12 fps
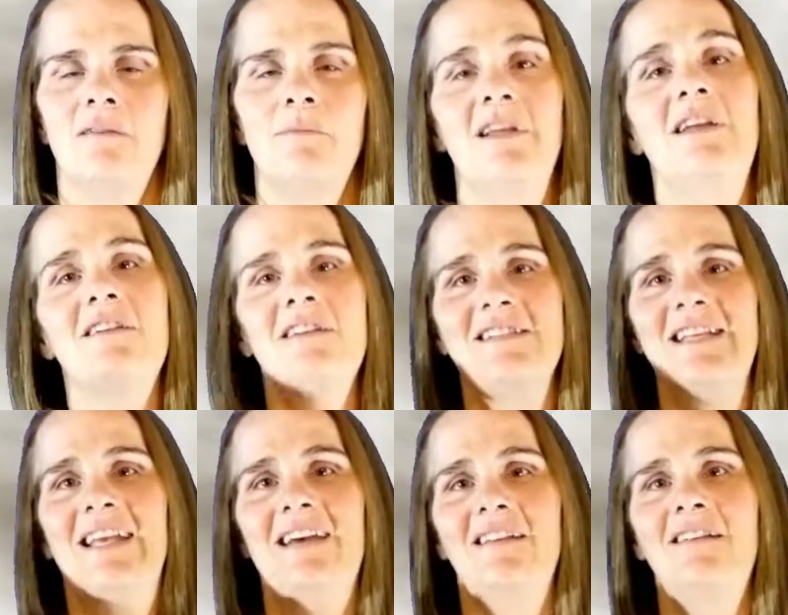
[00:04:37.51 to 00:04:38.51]
But here it is
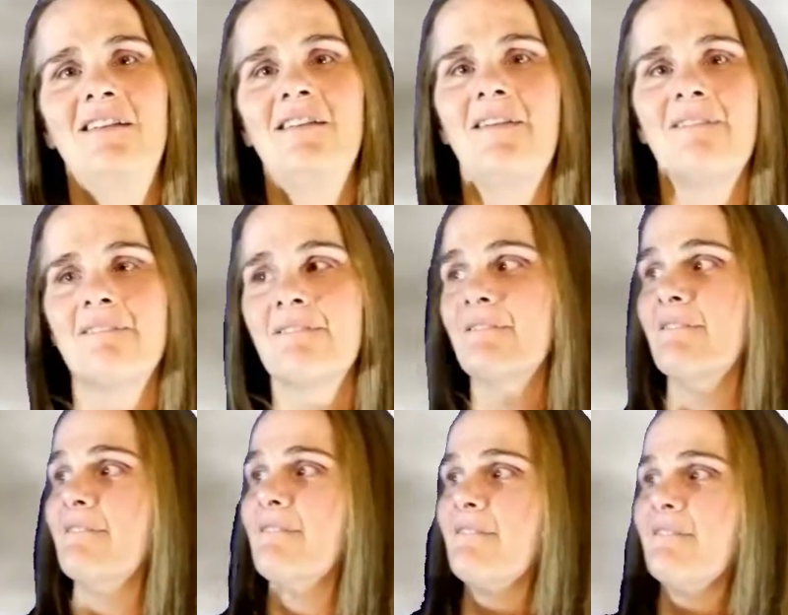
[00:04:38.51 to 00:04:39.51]
again,
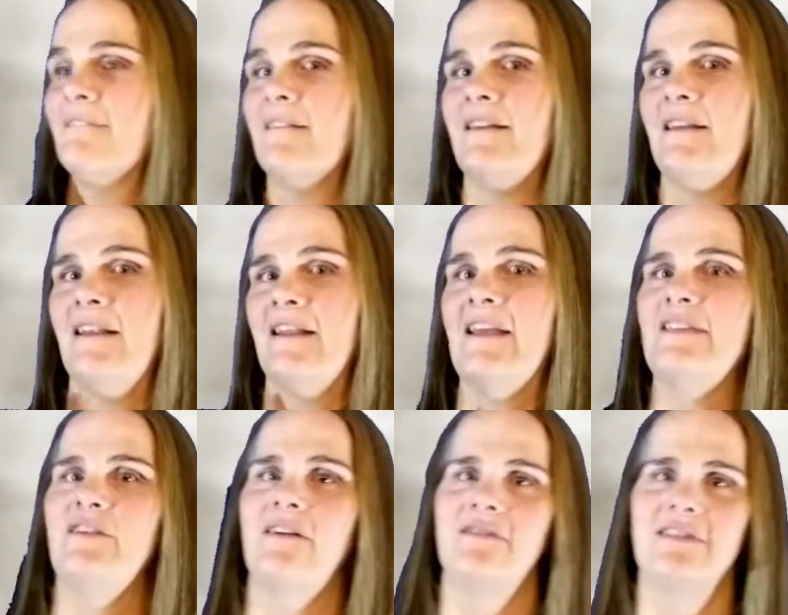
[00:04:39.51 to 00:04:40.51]
in
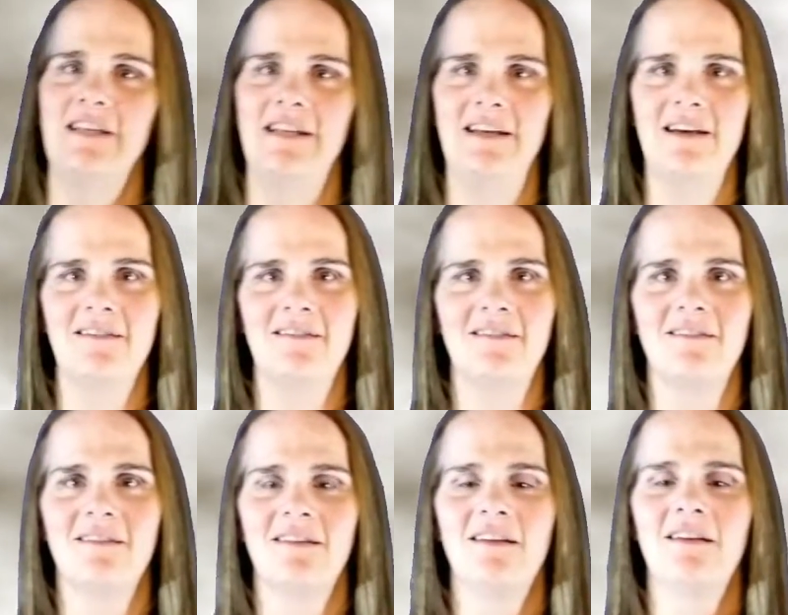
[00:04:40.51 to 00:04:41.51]
case you haven't seen it yet.
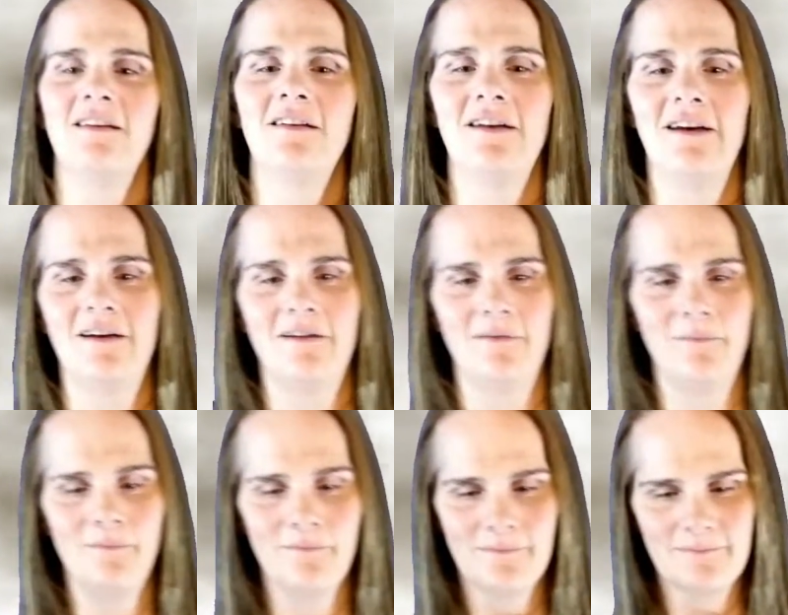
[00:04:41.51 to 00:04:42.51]
Um,